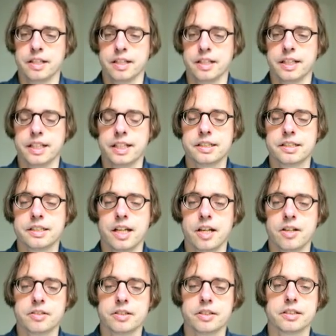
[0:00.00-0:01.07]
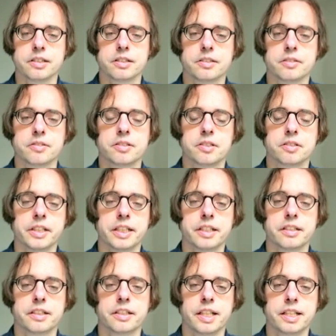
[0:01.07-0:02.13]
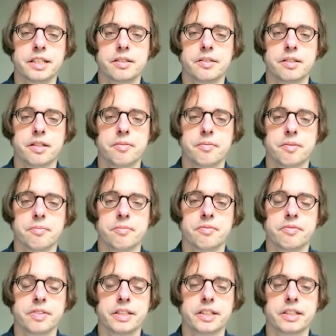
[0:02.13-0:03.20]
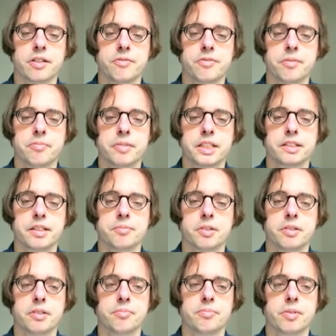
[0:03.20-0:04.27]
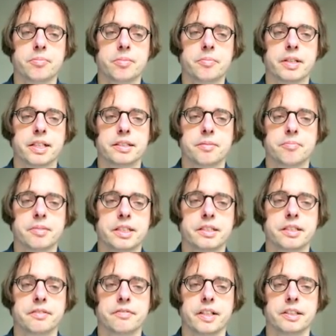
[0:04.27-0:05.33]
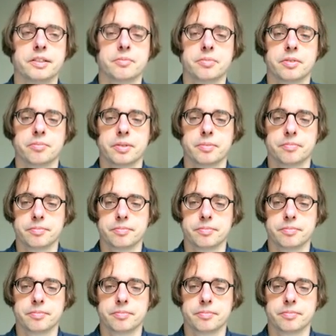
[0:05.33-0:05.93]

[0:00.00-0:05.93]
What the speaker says: is now to treat this fitting of a mixture model problem as a missing value problem.